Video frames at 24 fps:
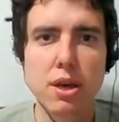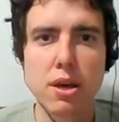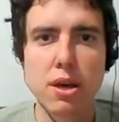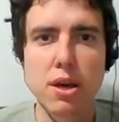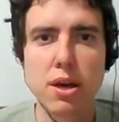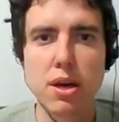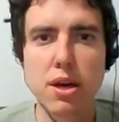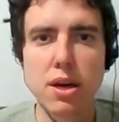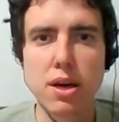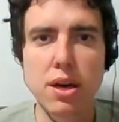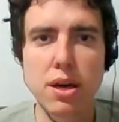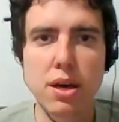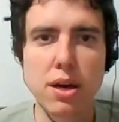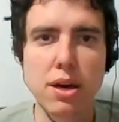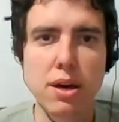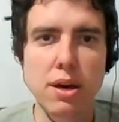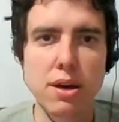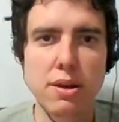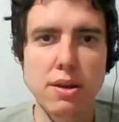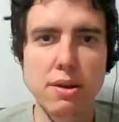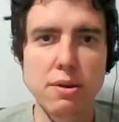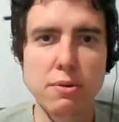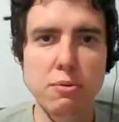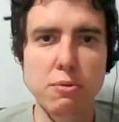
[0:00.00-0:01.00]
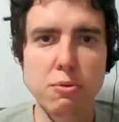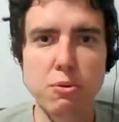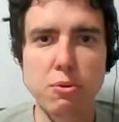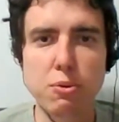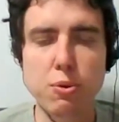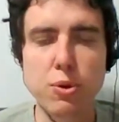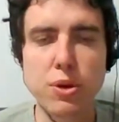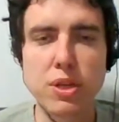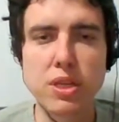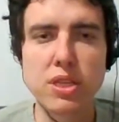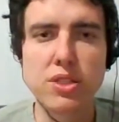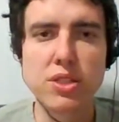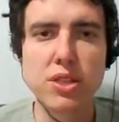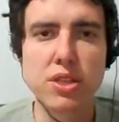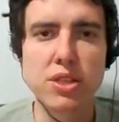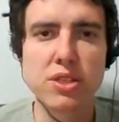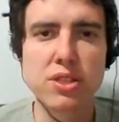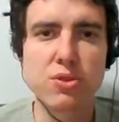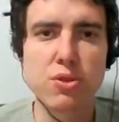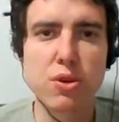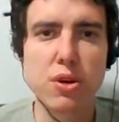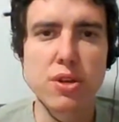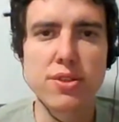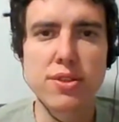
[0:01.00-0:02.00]
We just
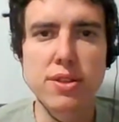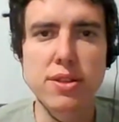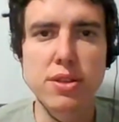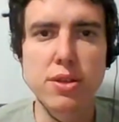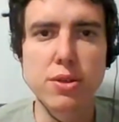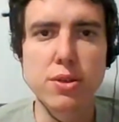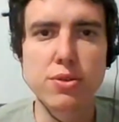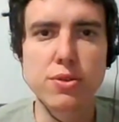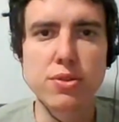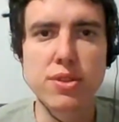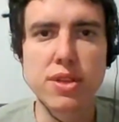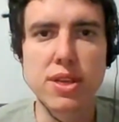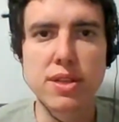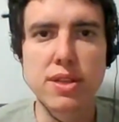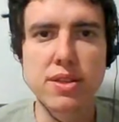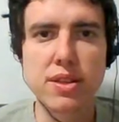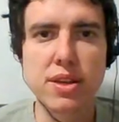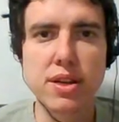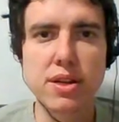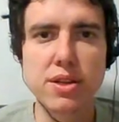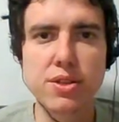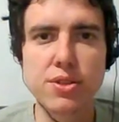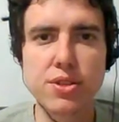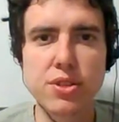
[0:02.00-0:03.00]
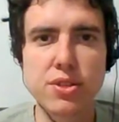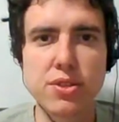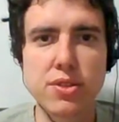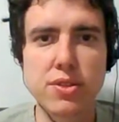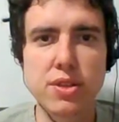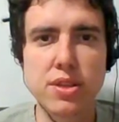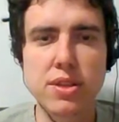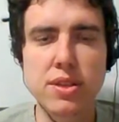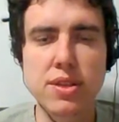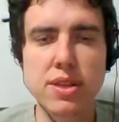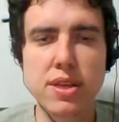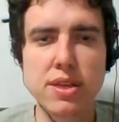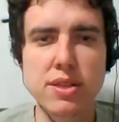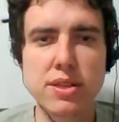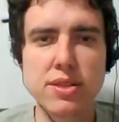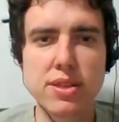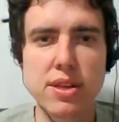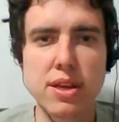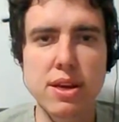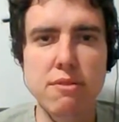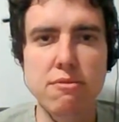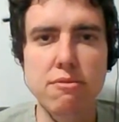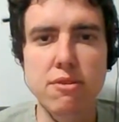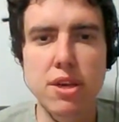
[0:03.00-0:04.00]
got the news that Argentina is
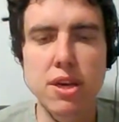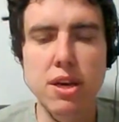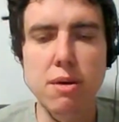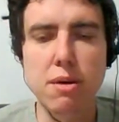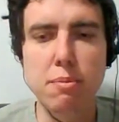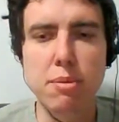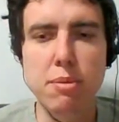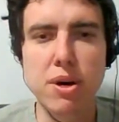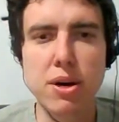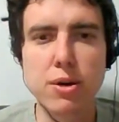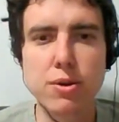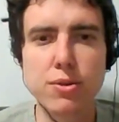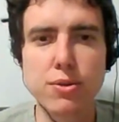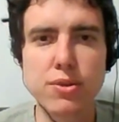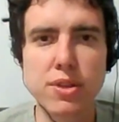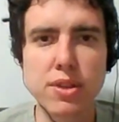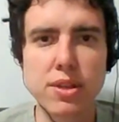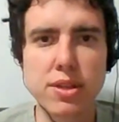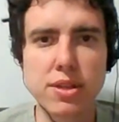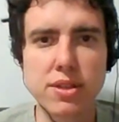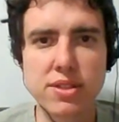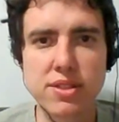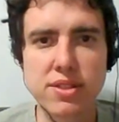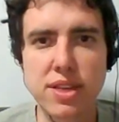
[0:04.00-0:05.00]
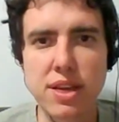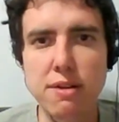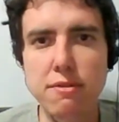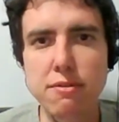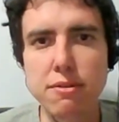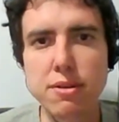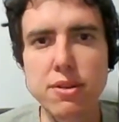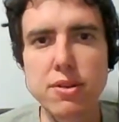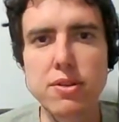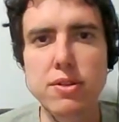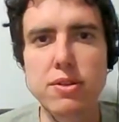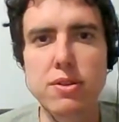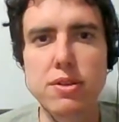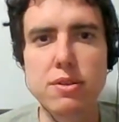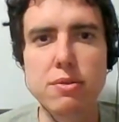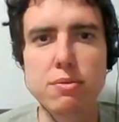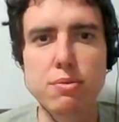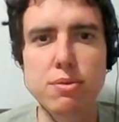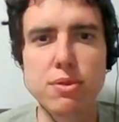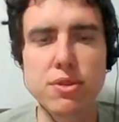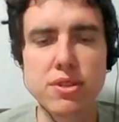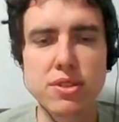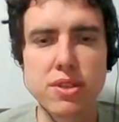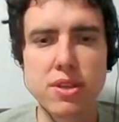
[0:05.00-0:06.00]
having about
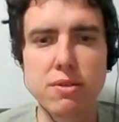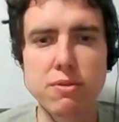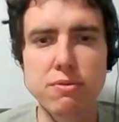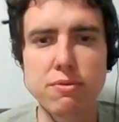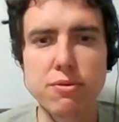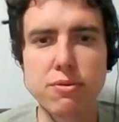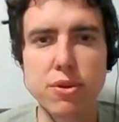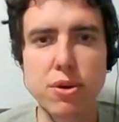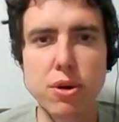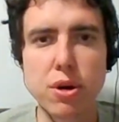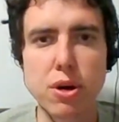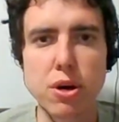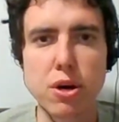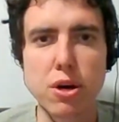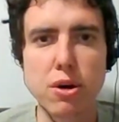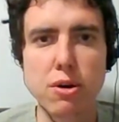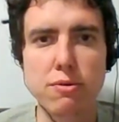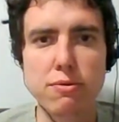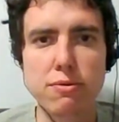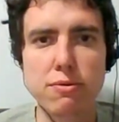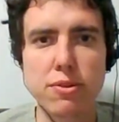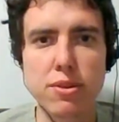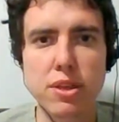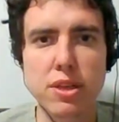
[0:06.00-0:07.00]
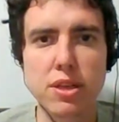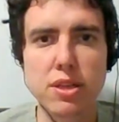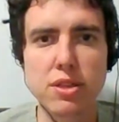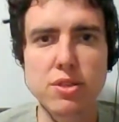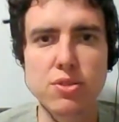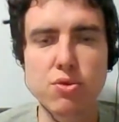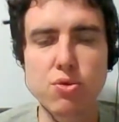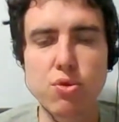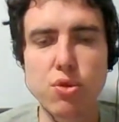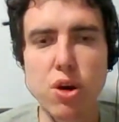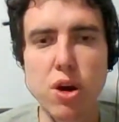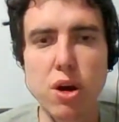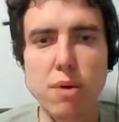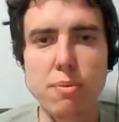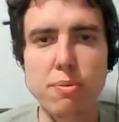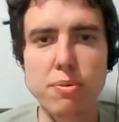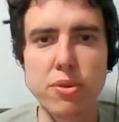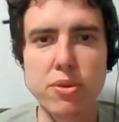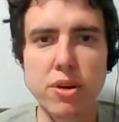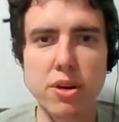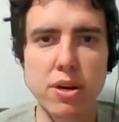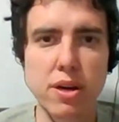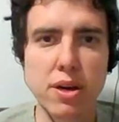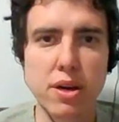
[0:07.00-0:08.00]
70% of its crop
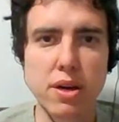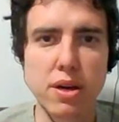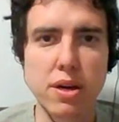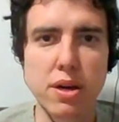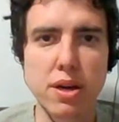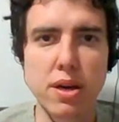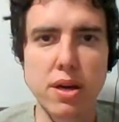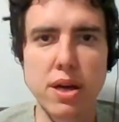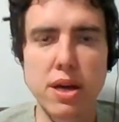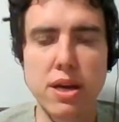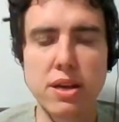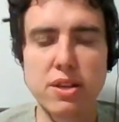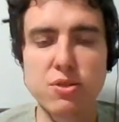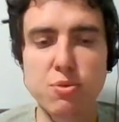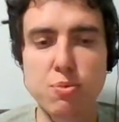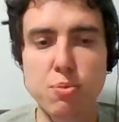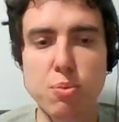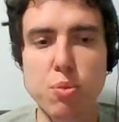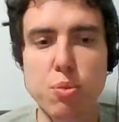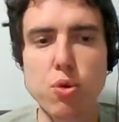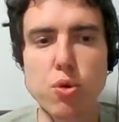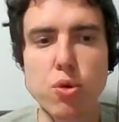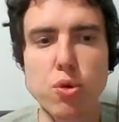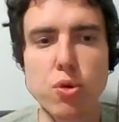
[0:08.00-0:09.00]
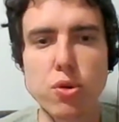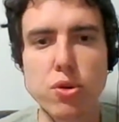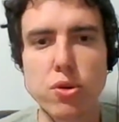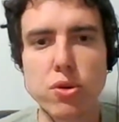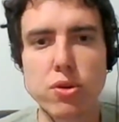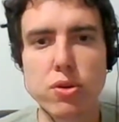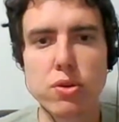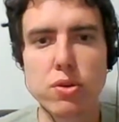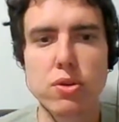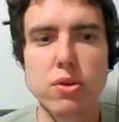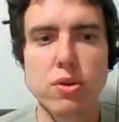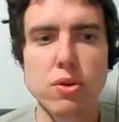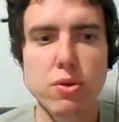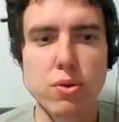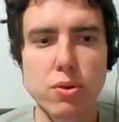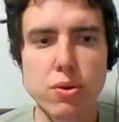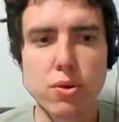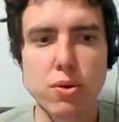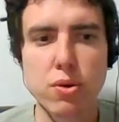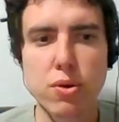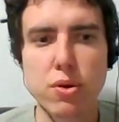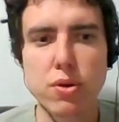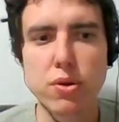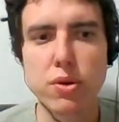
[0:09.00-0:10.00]
as poor
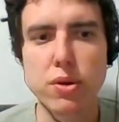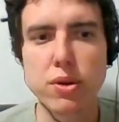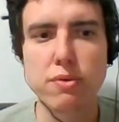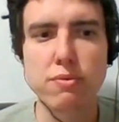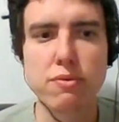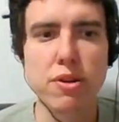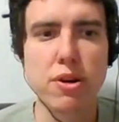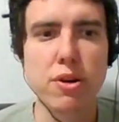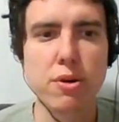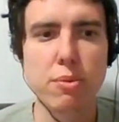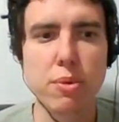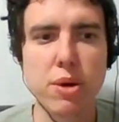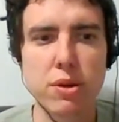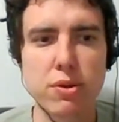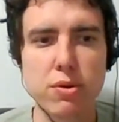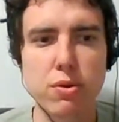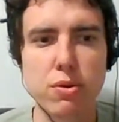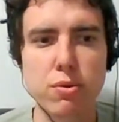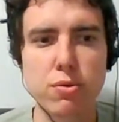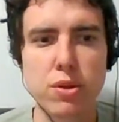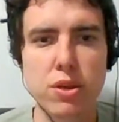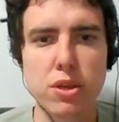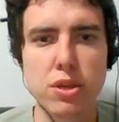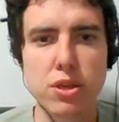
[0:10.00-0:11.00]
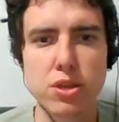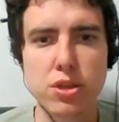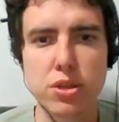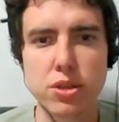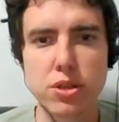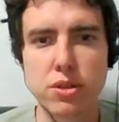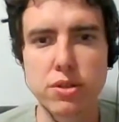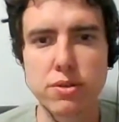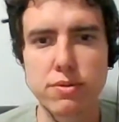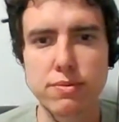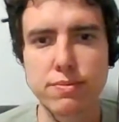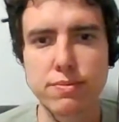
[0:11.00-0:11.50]
or in very bad condition.